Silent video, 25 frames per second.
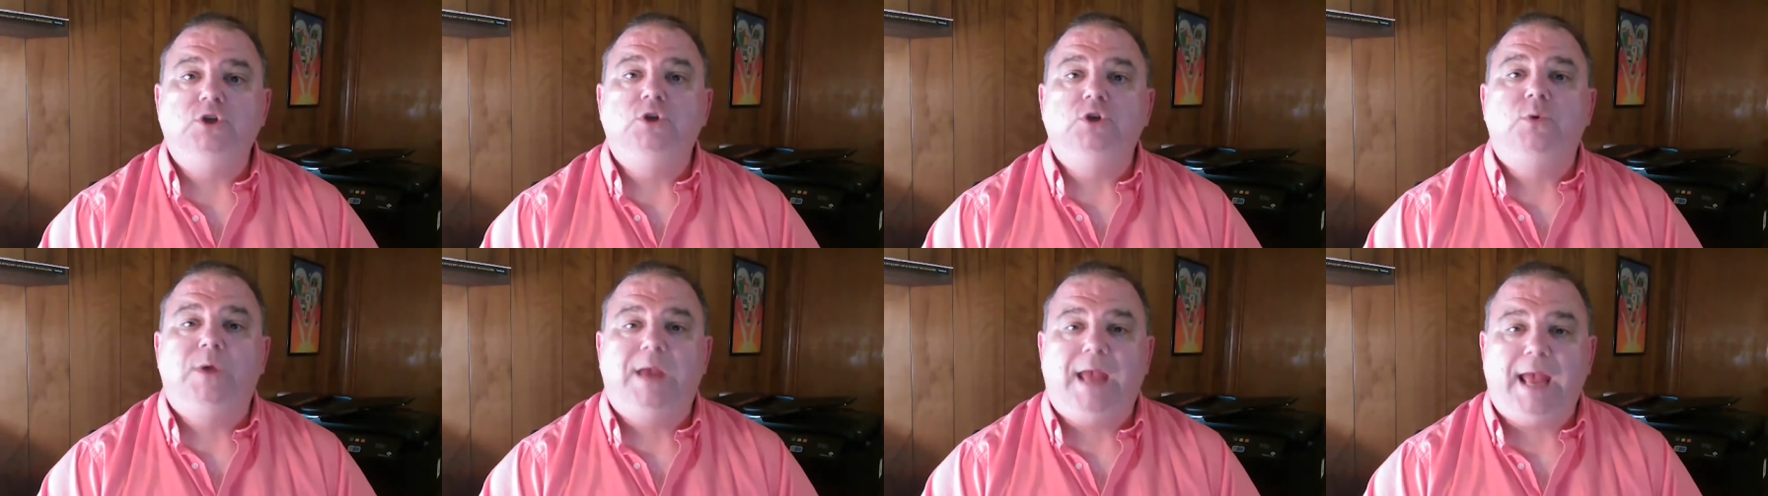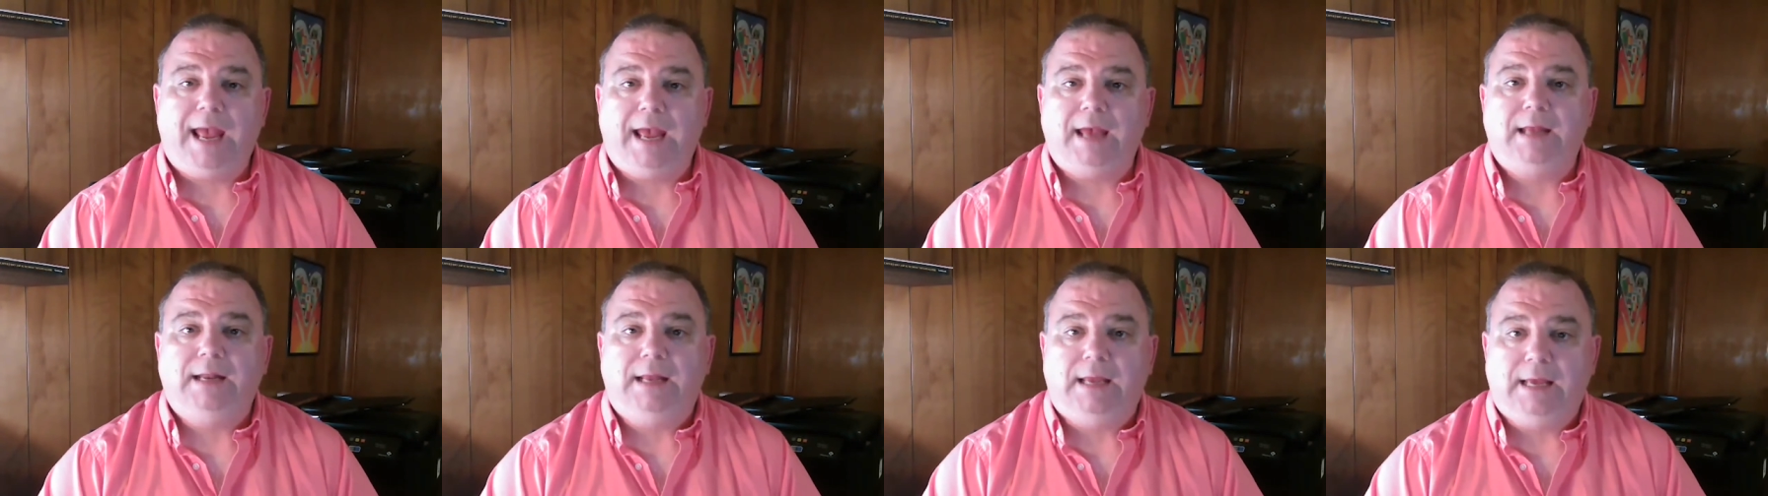you
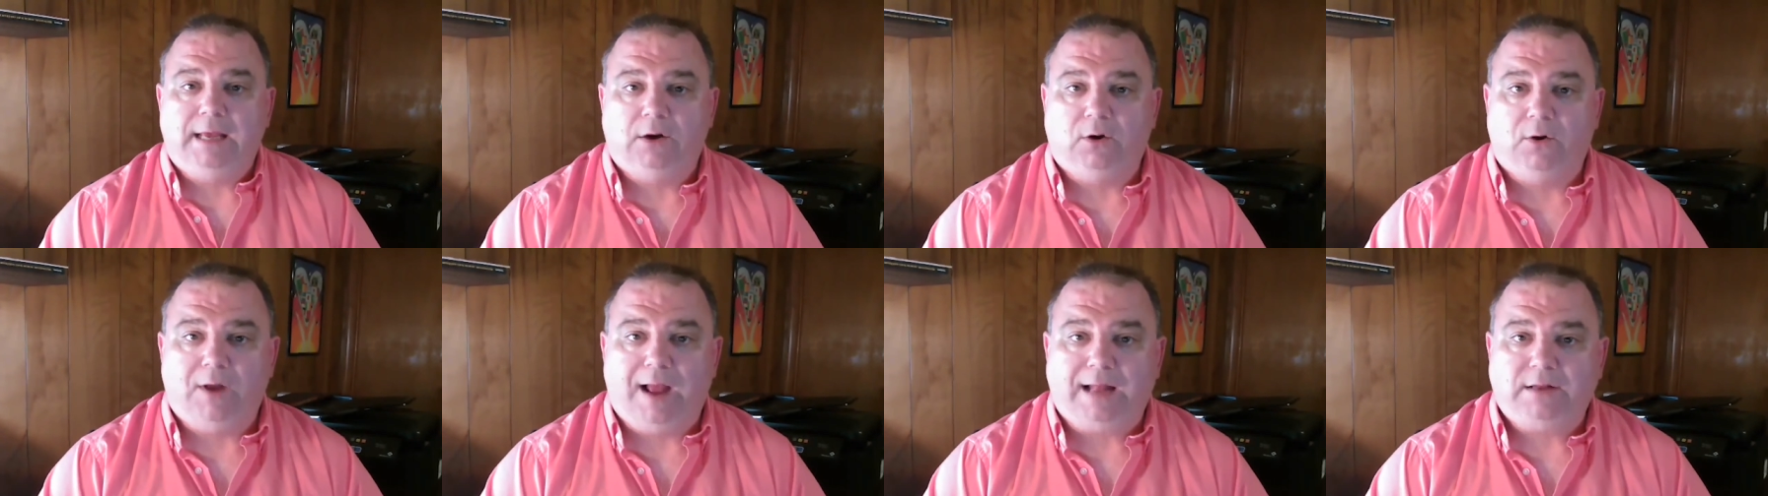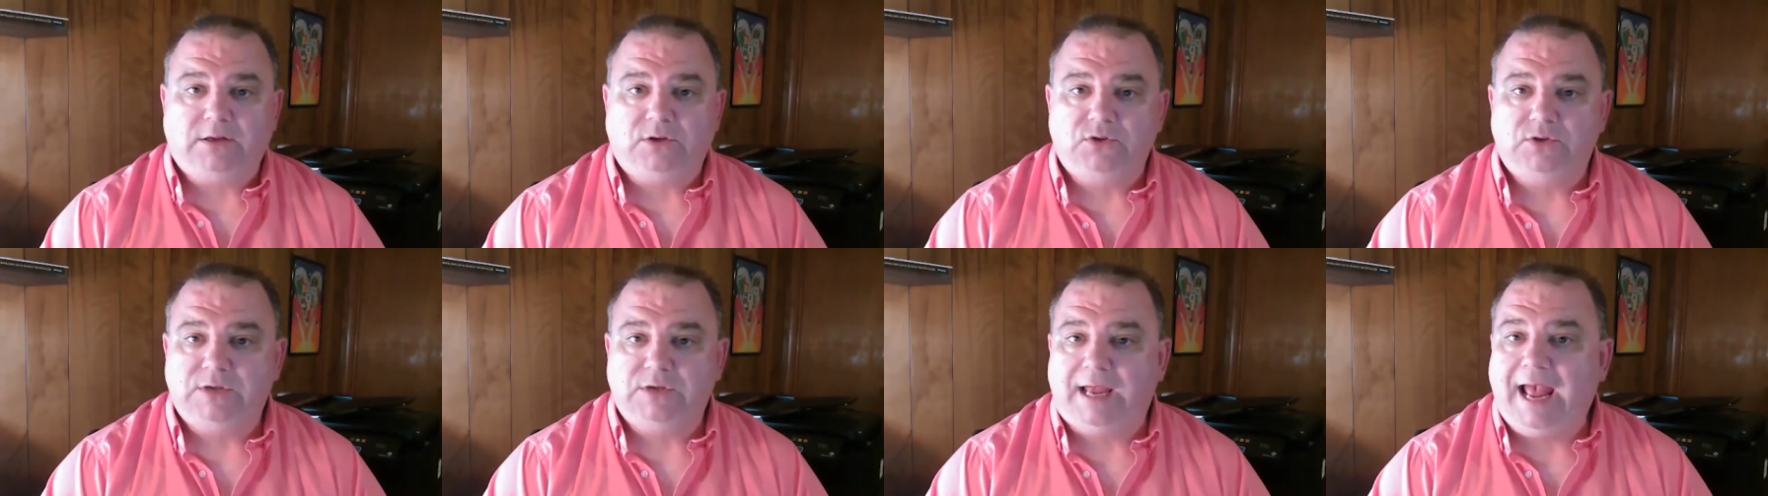can
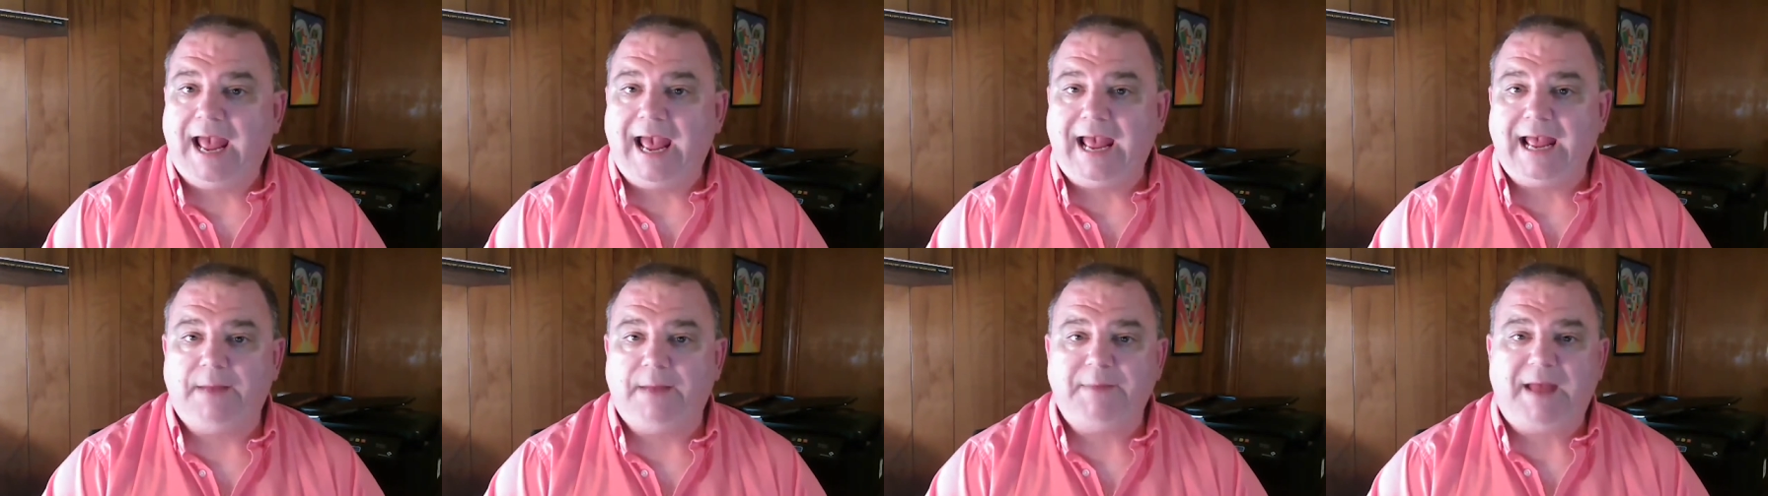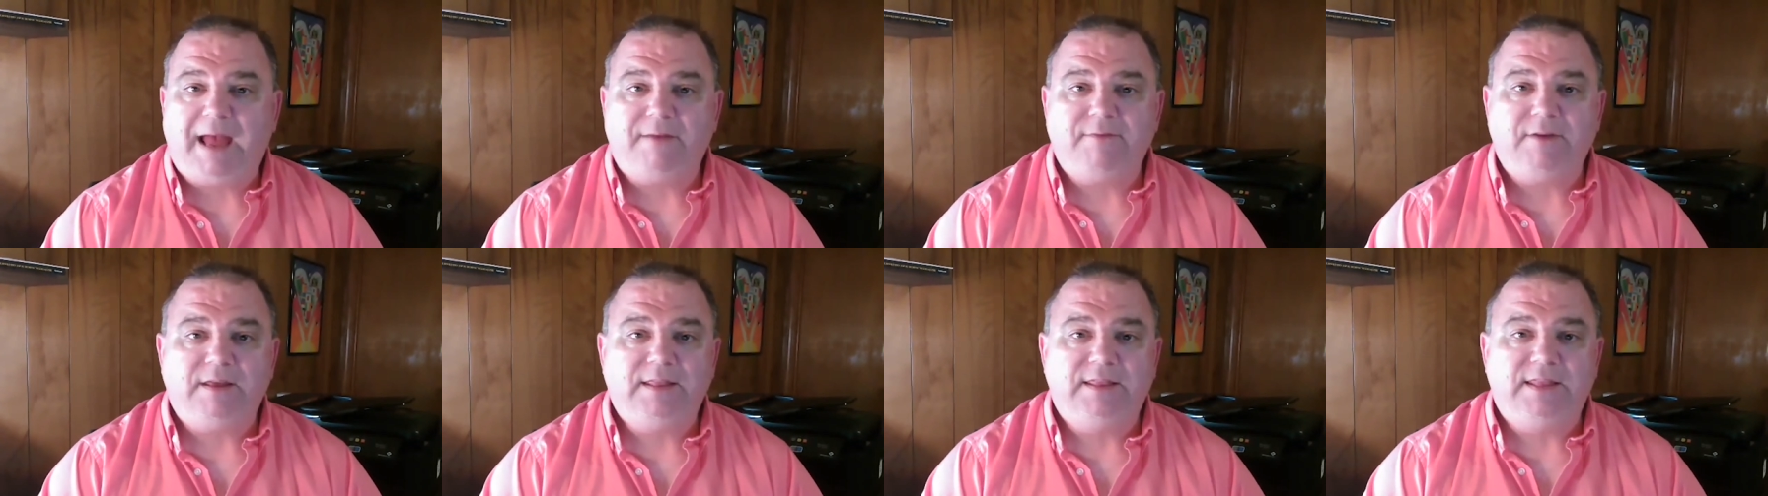interact and say, hey, I'm
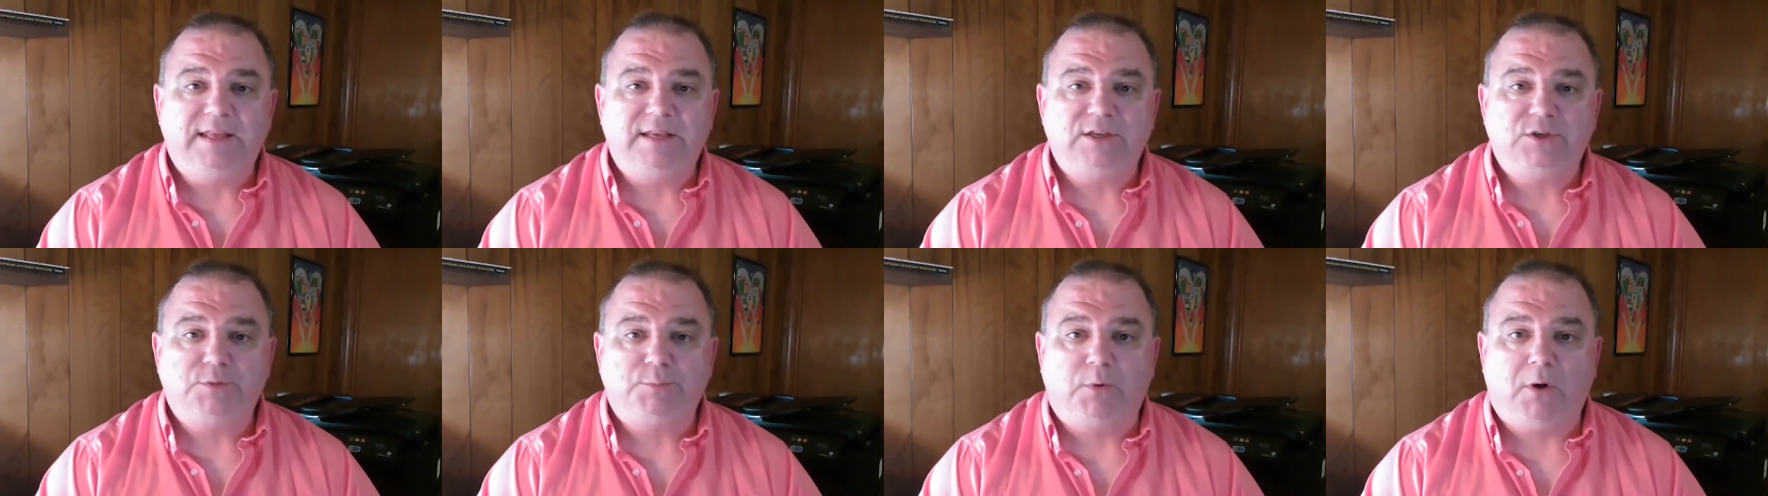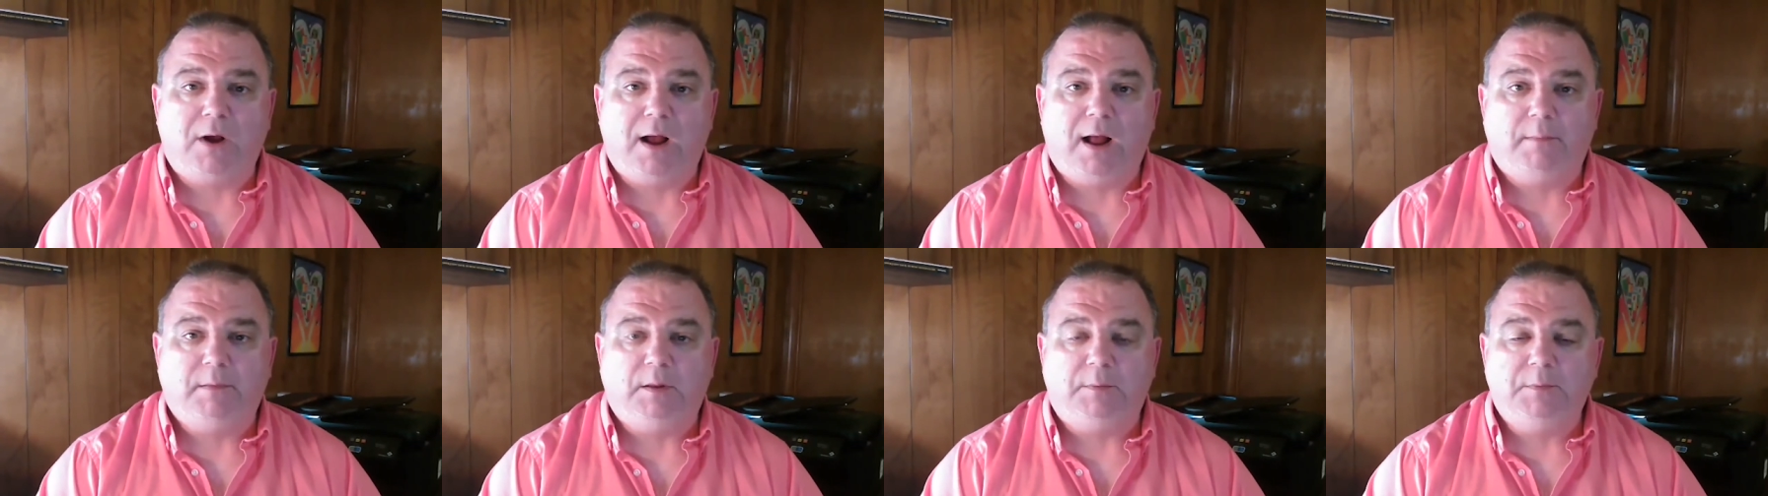having this
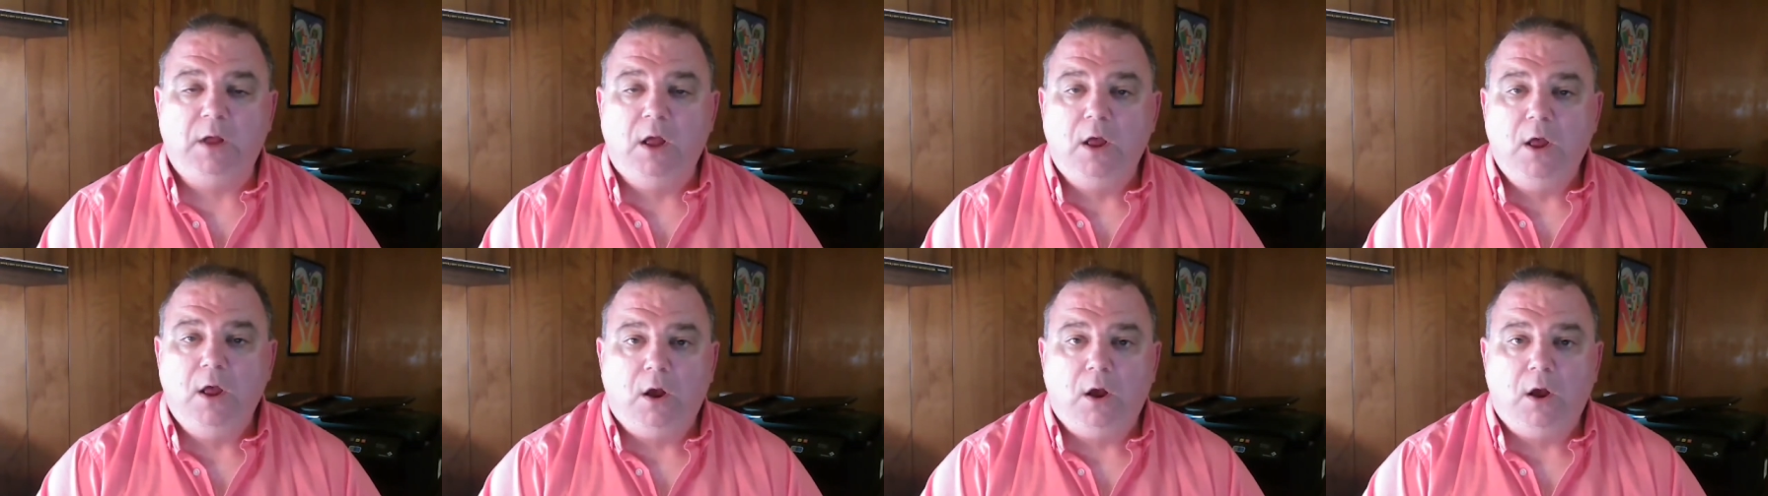problem.